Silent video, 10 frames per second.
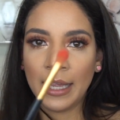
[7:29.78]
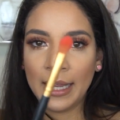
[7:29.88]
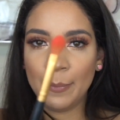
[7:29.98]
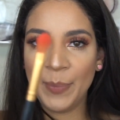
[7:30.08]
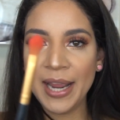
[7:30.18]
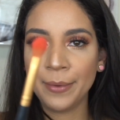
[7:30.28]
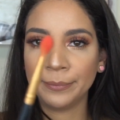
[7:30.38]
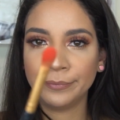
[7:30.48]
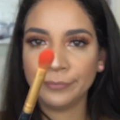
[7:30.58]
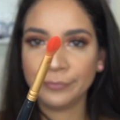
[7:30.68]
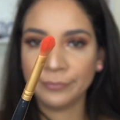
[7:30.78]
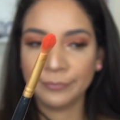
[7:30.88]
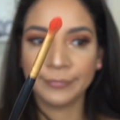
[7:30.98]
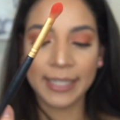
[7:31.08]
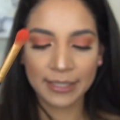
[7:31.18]
And bam,
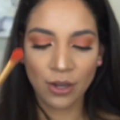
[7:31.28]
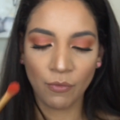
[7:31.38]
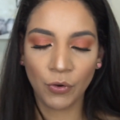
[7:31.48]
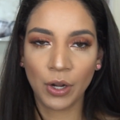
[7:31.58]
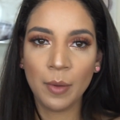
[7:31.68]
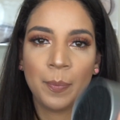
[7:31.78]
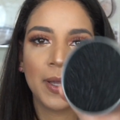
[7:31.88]
that's covered up.